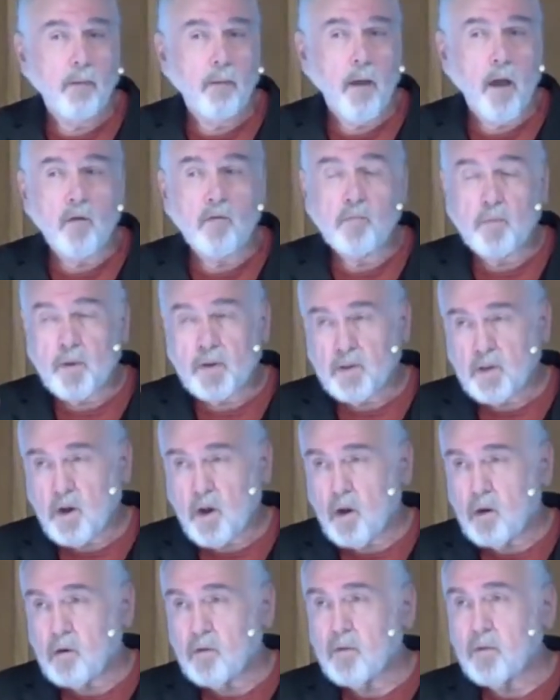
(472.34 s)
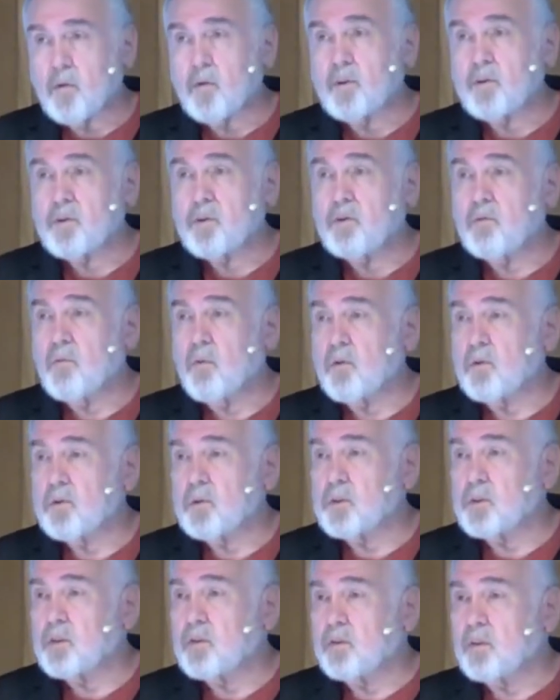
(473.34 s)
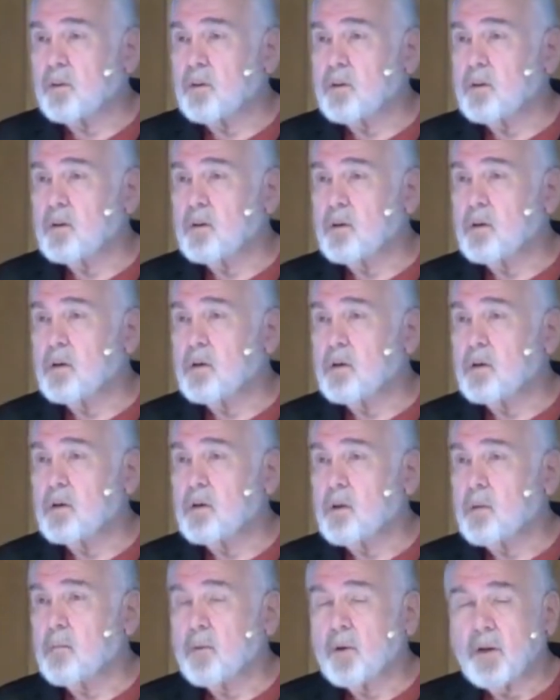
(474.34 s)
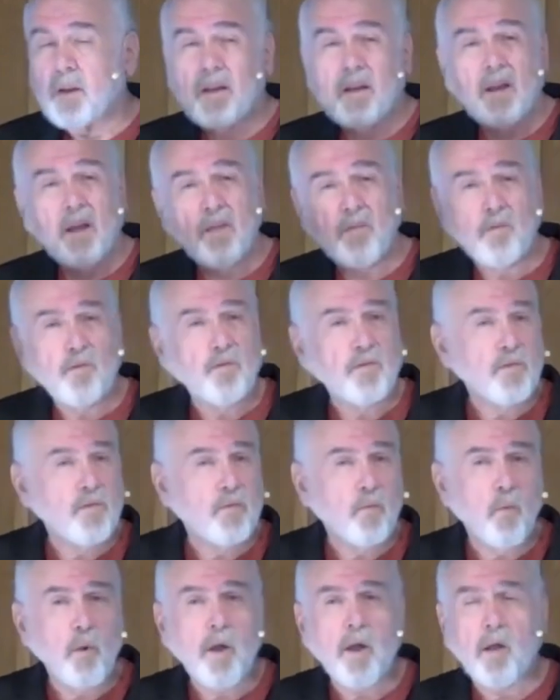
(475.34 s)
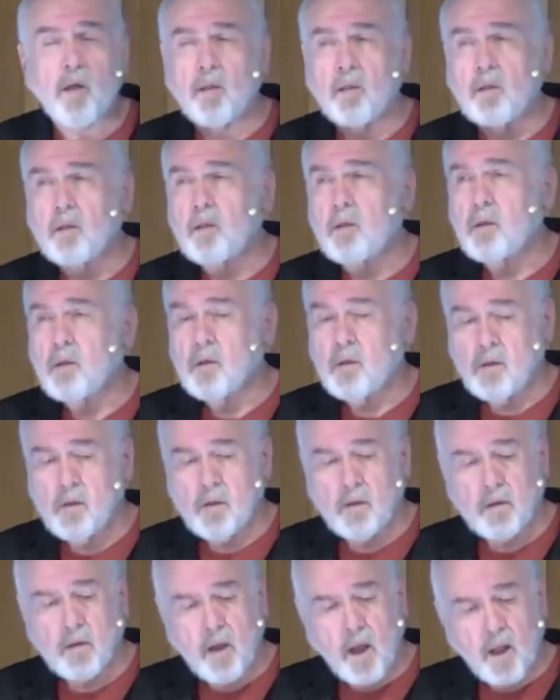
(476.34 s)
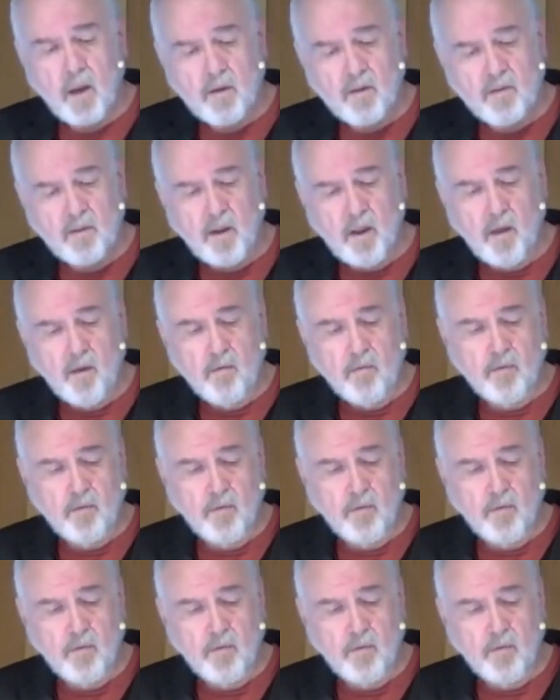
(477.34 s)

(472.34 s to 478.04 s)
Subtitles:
Especially all of the Christian versions. But in others as well. God is love.